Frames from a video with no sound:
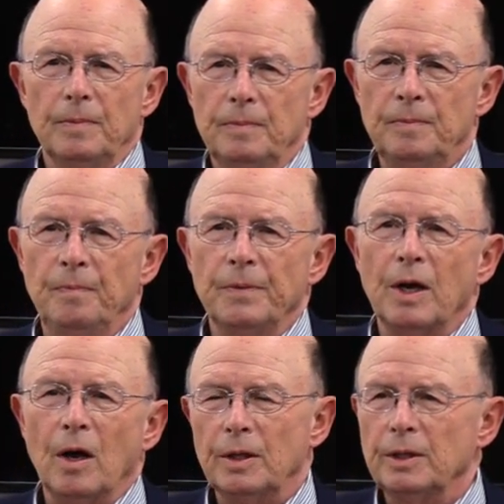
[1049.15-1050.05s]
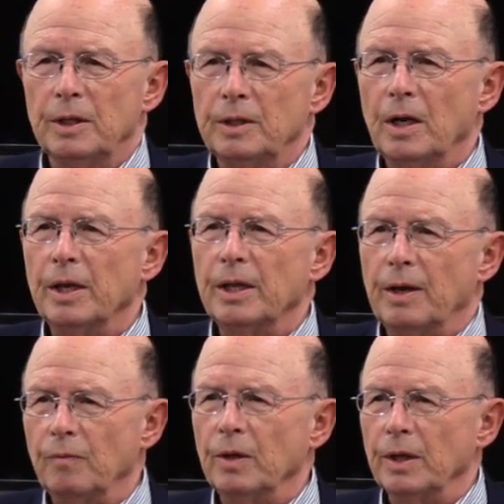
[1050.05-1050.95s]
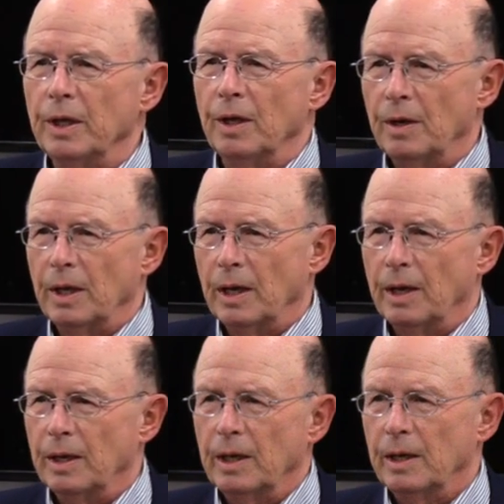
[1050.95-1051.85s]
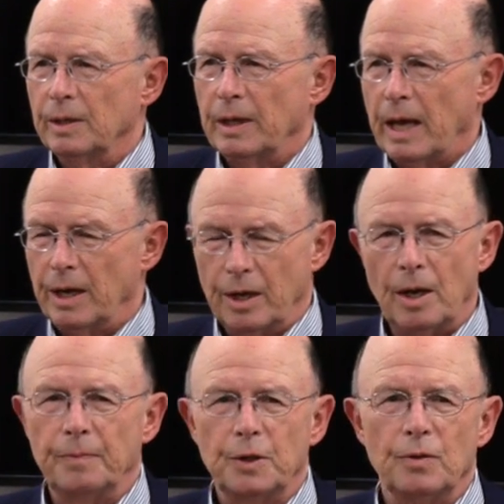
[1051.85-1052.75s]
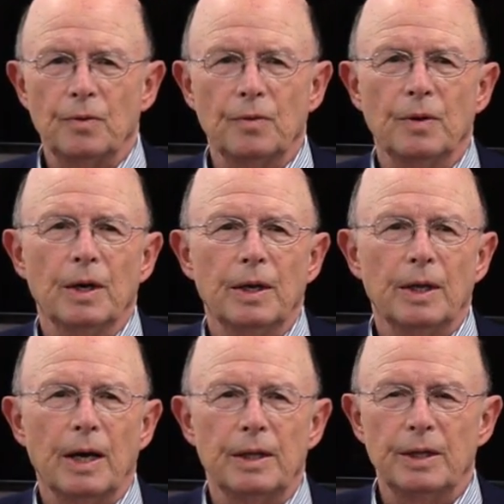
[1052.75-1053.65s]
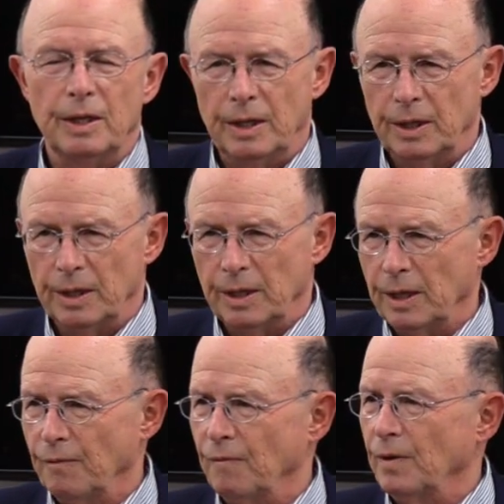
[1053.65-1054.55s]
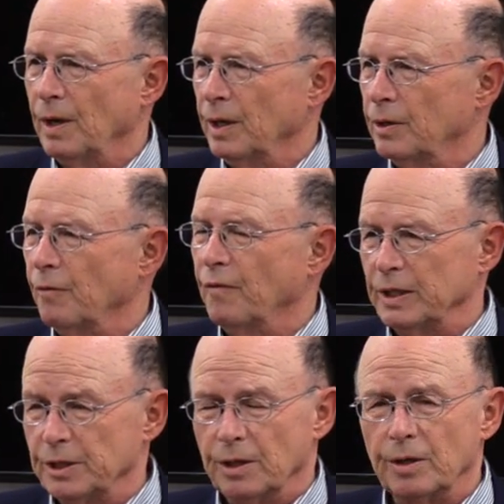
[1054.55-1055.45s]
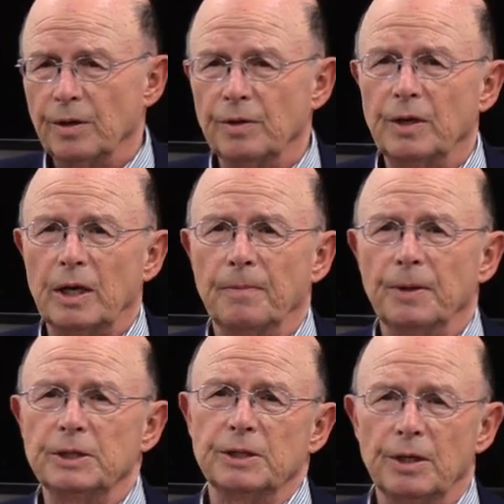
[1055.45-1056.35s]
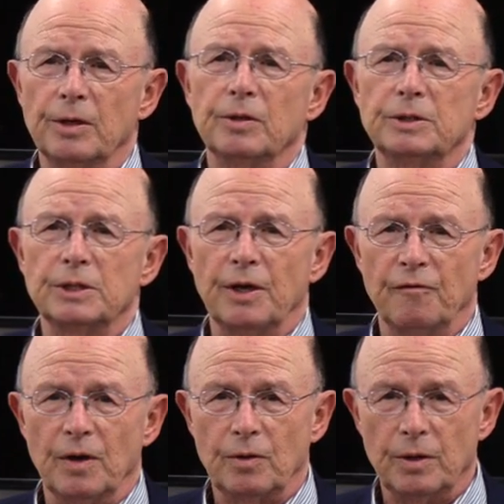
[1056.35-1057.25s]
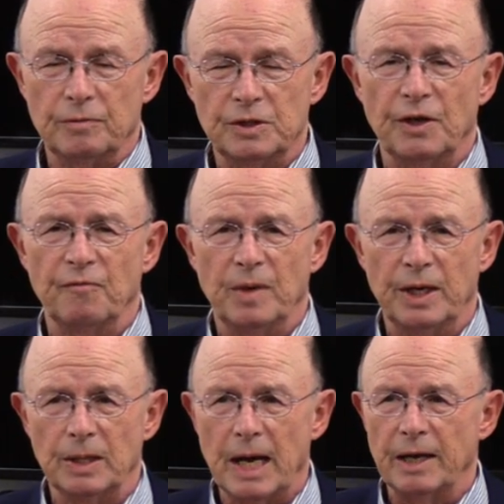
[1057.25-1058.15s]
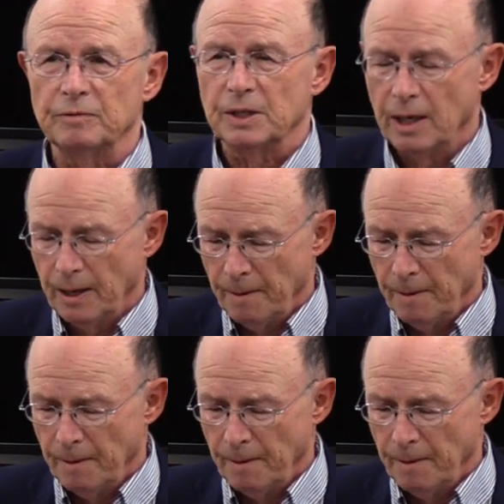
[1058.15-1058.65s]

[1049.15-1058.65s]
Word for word: none of that really uh, added up to uh, the, in, the, intervention that could have taken place and that could, save, could have saved many lives.